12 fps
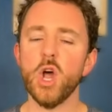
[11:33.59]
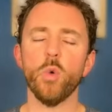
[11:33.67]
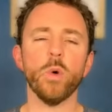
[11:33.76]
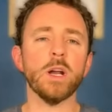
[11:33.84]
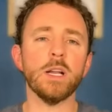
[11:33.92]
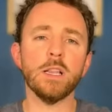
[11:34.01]

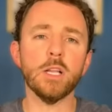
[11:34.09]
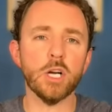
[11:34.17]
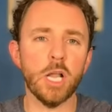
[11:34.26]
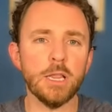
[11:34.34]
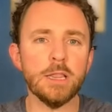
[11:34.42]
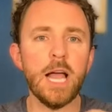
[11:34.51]
We're going to learn
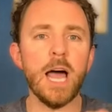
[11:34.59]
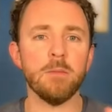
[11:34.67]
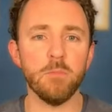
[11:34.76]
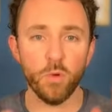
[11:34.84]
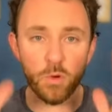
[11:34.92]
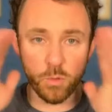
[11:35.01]
a lot
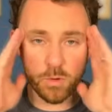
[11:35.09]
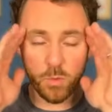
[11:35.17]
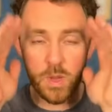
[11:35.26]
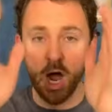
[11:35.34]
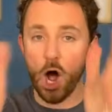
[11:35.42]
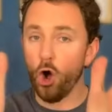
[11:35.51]
more when
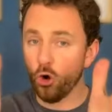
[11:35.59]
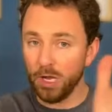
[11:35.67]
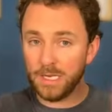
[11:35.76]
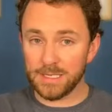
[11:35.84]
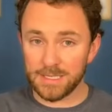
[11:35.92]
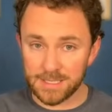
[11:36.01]
we all
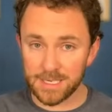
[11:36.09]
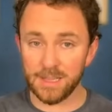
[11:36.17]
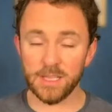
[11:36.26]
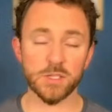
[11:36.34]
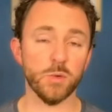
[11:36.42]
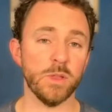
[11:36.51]
get to see
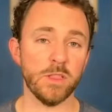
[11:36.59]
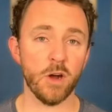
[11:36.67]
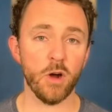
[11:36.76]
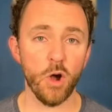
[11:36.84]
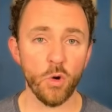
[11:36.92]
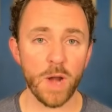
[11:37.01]
this with
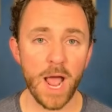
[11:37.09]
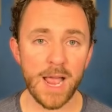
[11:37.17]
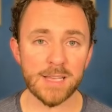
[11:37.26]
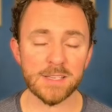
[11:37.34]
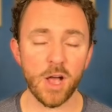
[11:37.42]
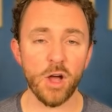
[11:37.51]
our own
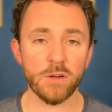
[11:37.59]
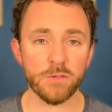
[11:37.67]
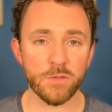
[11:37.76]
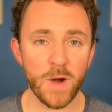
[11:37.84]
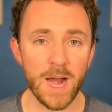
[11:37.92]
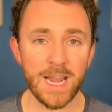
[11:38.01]
eyes on
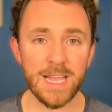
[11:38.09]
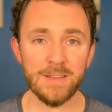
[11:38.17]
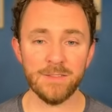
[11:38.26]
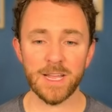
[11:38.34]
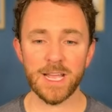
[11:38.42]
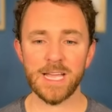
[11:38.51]
Friday
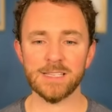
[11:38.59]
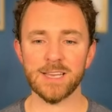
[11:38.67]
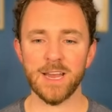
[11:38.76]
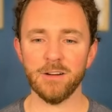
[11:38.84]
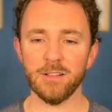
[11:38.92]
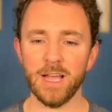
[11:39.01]
evening as
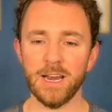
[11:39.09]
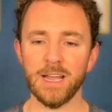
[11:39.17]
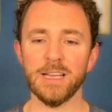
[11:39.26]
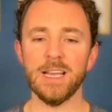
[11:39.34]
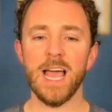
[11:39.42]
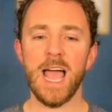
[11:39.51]

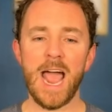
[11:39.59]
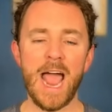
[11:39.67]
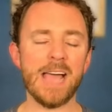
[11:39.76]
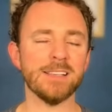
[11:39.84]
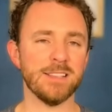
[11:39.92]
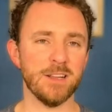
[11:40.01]
Carolina
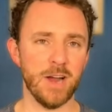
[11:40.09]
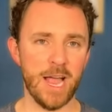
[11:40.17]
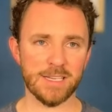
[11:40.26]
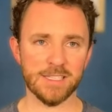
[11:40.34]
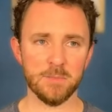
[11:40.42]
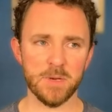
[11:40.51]
has their
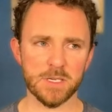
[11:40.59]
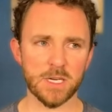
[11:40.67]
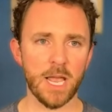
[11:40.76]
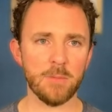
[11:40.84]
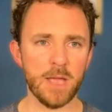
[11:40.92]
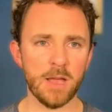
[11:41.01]
exhibition
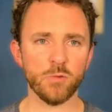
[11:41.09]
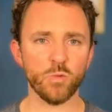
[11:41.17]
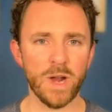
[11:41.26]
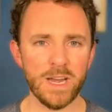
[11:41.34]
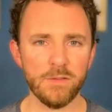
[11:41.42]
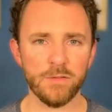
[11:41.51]
game. Get
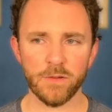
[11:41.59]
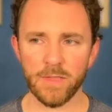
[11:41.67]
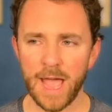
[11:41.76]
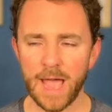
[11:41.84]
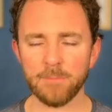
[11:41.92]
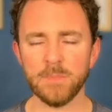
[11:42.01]
ready for
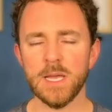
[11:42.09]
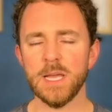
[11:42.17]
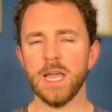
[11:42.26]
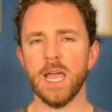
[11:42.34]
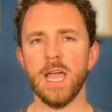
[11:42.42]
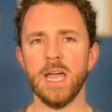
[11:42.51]
that.
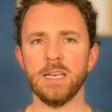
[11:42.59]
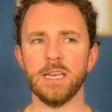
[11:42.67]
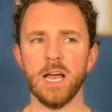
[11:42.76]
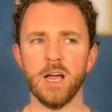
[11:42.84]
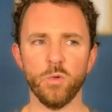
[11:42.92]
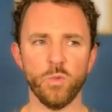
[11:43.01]
And
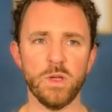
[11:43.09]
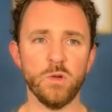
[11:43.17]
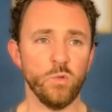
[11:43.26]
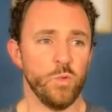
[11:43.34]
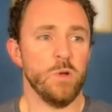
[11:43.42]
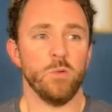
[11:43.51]
uh, we,
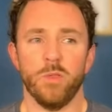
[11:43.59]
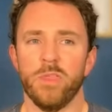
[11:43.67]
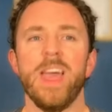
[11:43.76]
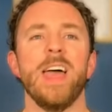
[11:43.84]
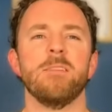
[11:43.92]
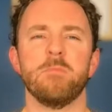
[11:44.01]
we will
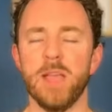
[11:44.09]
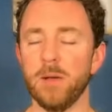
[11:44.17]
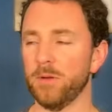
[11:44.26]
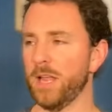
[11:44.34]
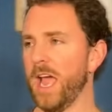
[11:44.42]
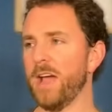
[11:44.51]
then be
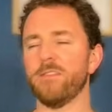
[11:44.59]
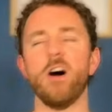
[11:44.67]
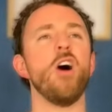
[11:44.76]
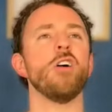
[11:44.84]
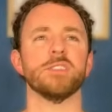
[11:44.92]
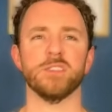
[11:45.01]
able to have
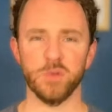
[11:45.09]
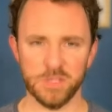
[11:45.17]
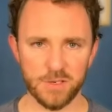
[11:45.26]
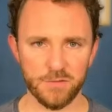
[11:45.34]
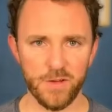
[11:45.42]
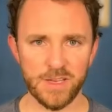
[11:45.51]
all sorts
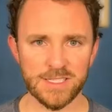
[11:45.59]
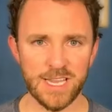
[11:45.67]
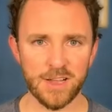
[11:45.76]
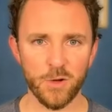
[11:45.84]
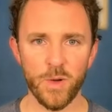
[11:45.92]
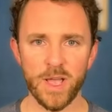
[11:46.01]
of fun
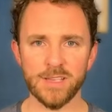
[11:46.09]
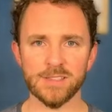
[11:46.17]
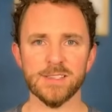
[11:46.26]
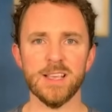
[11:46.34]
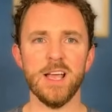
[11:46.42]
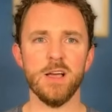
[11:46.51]

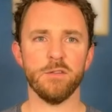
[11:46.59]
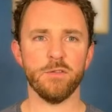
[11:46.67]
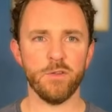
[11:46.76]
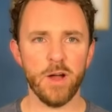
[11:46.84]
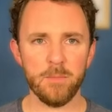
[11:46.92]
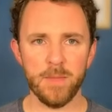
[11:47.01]
takeaways
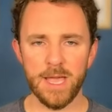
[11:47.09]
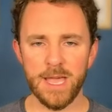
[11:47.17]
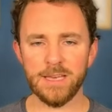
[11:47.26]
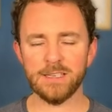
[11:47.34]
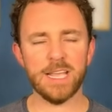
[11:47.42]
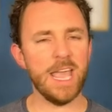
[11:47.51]
from
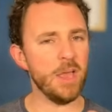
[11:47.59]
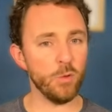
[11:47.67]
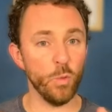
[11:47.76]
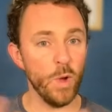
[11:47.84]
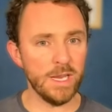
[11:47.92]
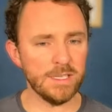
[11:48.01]
it and can't
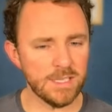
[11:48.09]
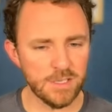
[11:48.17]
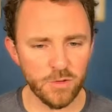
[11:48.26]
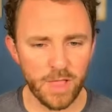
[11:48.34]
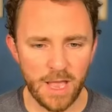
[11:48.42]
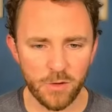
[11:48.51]
wait to
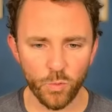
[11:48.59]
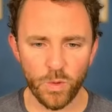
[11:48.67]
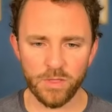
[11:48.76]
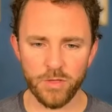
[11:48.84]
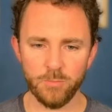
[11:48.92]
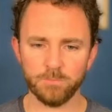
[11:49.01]
do that
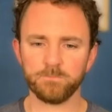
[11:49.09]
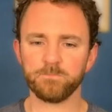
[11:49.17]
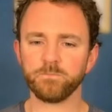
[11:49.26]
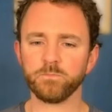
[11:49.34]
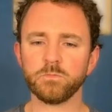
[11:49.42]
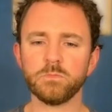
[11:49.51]
with you.
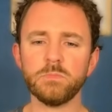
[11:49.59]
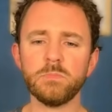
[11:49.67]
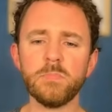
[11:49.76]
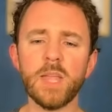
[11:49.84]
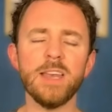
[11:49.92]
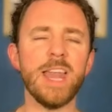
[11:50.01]

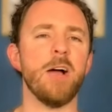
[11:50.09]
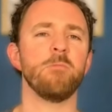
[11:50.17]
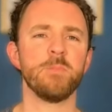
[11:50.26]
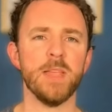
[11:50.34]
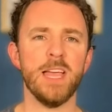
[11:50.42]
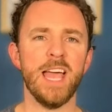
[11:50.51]
Now,
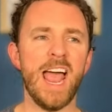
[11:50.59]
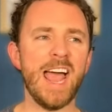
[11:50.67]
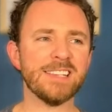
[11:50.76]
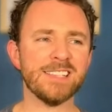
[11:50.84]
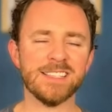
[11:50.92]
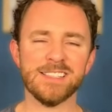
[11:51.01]

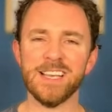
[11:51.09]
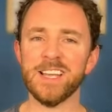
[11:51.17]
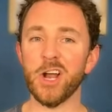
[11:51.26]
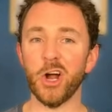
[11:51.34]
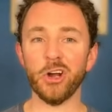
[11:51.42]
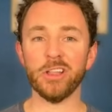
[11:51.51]
as I said
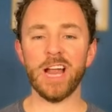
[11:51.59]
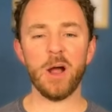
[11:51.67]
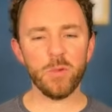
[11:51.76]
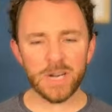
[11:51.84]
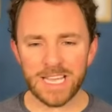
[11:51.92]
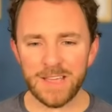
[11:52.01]
earlier, I
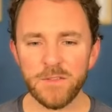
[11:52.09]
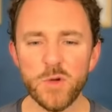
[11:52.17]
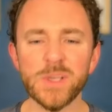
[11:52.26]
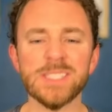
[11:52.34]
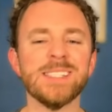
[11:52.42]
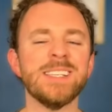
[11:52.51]
want to give you
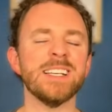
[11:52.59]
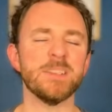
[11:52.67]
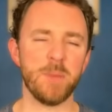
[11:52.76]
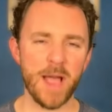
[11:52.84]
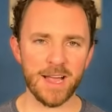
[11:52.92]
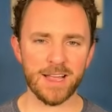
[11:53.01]
a six
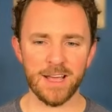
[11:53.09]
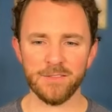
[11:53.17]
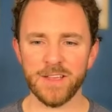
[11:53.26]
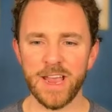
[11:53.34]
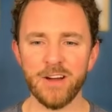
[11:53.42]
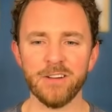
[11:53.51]
pack
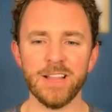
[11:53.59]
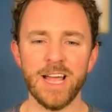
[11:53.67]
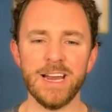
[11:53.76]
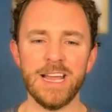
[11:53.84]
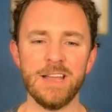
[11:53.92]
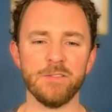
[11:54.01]
of
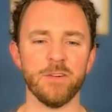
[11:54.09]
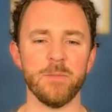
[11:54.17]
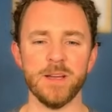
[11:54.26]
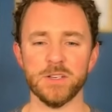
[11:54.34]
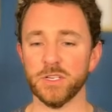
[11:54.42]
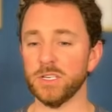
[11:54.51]
Carolina
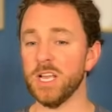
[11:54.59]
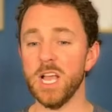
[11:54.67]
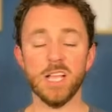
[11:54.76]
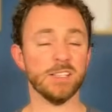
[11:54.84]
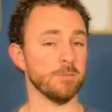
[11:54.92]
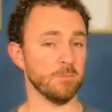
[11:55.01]
information,
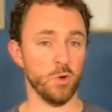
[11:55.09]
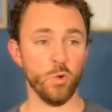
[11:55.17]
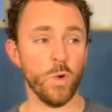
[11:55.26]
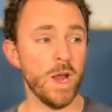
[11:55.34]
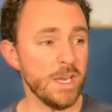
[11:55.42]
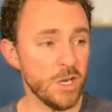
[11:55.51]
some
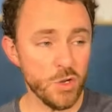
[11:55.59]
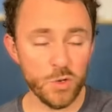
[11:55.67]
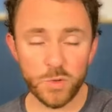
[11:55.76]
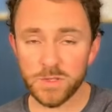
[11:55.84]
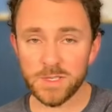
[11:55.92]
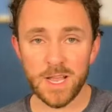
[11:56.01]
great
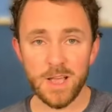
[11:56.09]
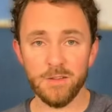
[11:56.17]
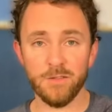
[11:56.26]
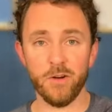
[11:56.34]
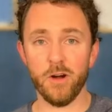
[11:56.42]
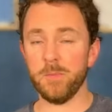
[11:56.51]
news
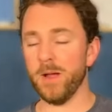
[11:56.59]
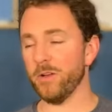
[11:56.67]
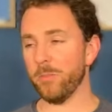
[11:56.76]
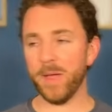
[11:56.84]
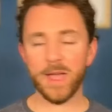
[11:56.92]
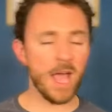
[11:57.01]
for Armando
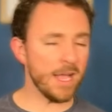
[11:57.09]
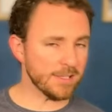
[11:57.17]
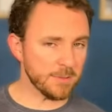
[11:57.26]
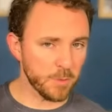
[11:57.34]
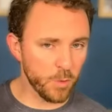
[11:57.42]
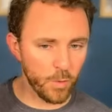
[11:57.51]
Bacot,
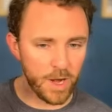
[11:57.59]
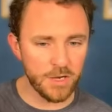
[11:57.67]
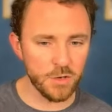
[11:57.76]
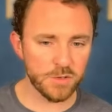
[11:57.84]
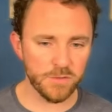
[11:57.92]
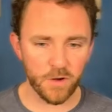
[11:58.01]
some great
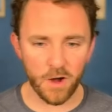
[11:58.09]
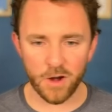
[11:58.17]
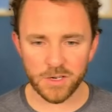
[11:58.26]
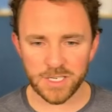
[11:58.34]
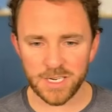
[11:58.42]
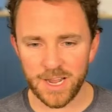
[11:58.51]
news for
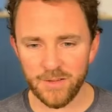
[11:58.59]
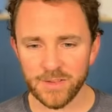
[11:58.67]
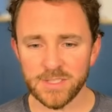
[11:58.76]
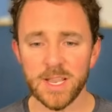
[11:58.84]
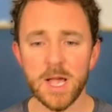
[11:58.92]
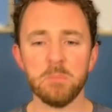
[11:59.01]
RJ
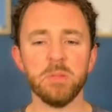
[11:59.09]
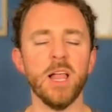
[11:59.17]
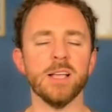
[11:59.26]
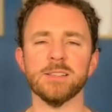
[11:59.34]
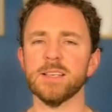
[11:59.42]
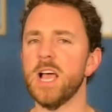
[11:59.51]
Davis,
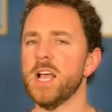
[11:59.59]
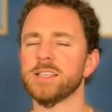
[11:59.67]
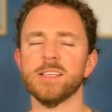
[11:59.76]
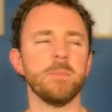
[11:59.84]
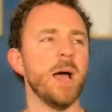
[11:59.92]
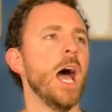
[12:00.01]
plus
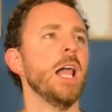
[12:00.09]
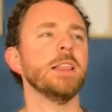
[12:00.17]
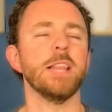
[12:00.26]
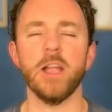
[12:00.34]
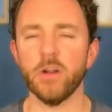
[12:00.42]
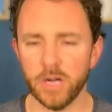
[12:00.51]
some
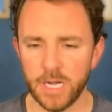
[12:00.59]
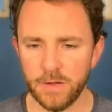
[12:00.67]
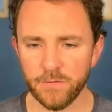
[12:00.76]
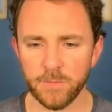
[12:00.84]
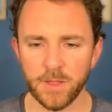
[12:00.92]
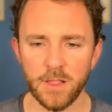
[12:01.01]
hilarity
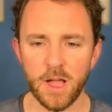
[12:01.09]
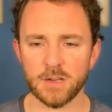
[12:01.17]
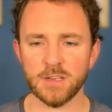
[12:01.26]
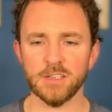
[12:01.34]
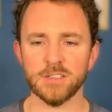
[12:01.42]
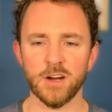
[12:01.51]
from the
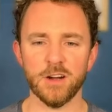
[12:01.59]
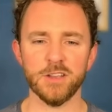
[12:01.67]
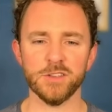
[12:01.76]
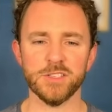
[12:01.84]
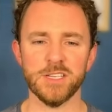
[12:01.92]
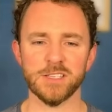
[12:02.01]
Locked On Tar
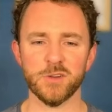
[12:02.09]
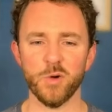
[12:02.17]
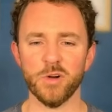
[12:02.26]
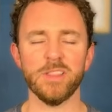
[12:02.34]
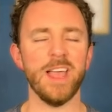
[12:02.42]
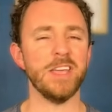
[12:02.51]
Heels
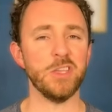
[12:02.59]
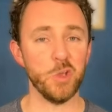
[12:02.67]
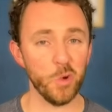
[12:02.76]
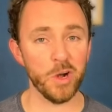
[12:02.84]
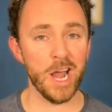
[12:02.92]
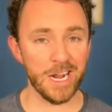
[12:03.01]
Discord that
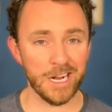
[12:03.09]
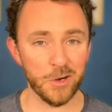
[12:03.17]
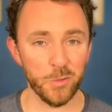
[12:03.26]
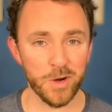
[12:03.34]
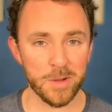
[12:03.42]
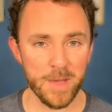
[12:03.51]
you're not going
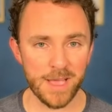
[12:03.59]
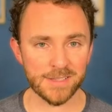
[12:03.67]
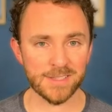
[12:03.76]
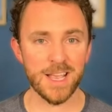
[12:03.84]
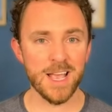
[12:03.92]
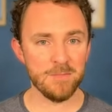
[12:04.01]
to want to miss.